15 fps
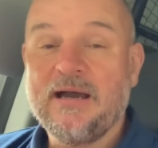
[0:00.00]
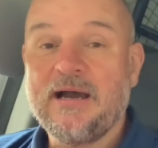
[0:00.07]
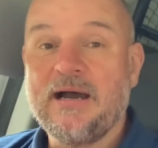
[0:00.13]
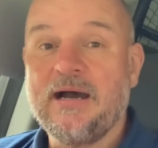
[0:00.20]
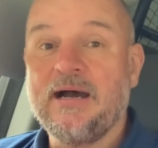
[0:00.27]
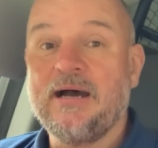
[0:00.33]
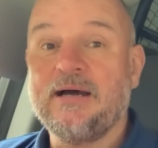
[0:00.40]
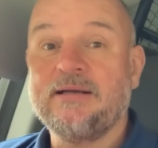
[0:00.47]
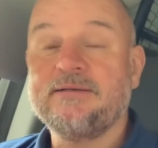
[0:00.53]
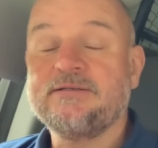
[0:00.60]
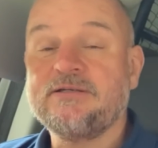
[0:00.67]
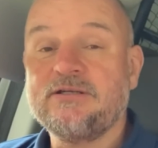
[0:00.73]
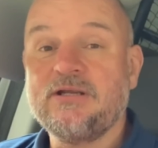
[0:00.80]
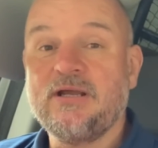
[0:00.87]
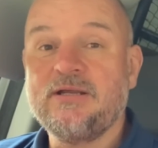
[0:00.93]
And
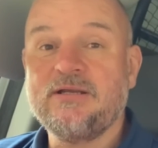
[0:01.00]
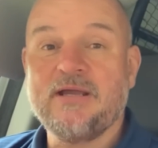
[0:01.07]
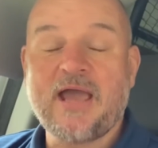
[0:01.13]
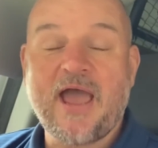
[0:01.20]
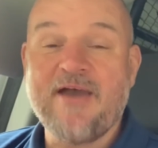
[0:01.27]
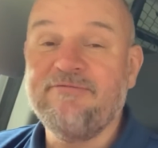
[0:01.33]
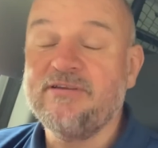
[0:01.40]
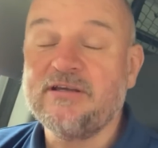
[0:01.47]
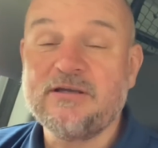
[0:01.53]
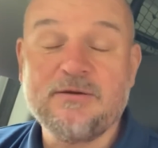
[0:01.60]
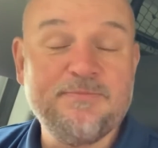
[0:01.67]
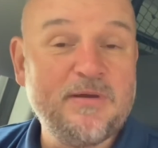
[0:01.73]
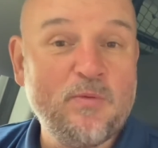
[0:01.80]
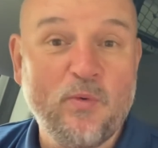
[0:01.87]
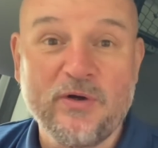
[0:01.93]
everything
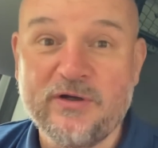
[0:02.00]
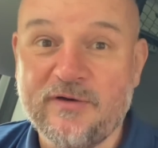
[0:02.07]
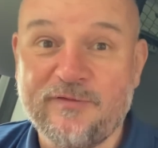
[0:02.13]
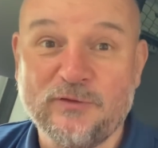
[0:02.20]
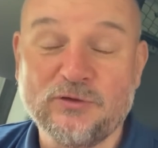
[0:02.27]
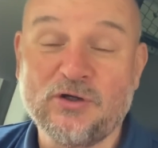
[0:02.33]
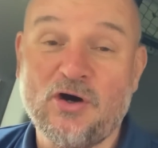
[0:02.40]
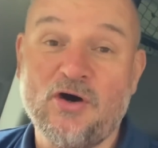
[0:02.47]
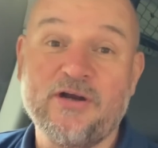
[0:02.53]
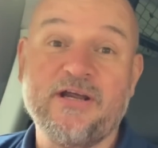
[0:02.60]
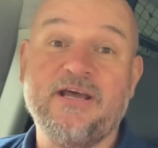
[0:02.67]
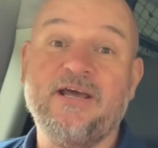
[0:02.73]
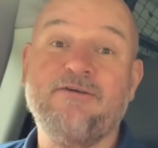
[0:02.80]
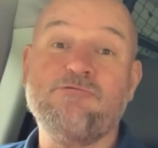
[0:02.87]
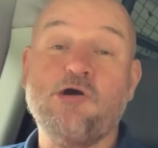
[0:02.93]
can be wonderful, can't
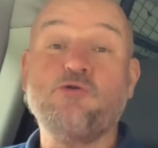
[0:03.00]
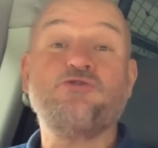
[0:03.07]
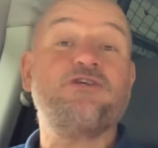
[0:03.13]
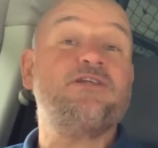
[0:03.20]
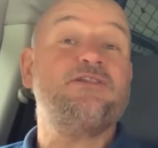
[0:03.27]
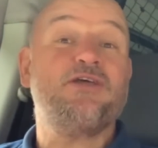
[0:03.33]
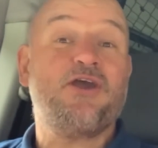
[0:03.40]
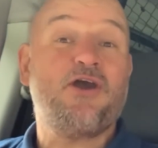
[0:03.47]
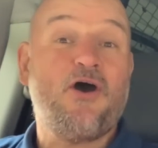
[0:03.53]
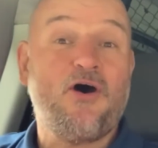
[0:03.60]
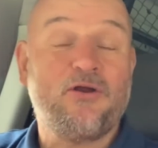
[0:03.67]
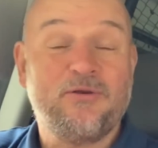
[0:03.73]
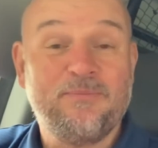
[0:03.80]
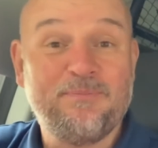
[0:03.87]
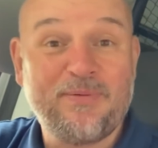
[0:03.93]
it? Rosy in the
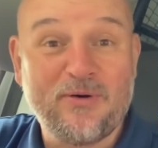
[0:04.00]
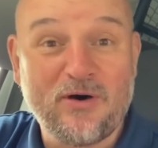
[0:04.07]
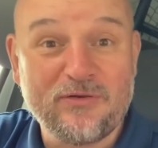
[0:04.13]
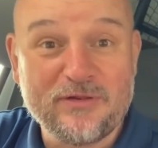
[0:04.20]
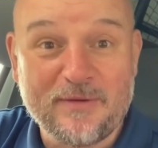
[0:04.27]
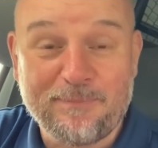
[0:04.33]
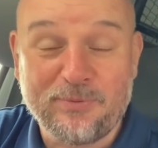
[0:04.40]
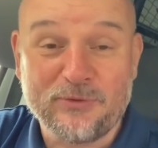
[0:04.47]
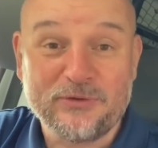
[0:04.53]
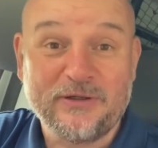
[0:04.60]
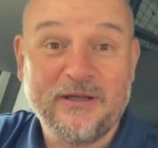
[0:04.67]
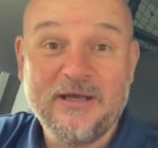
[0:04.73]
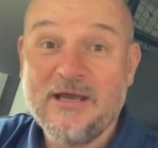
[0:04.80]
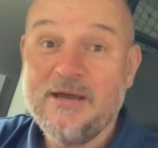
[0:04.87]
garden, pardon the pun.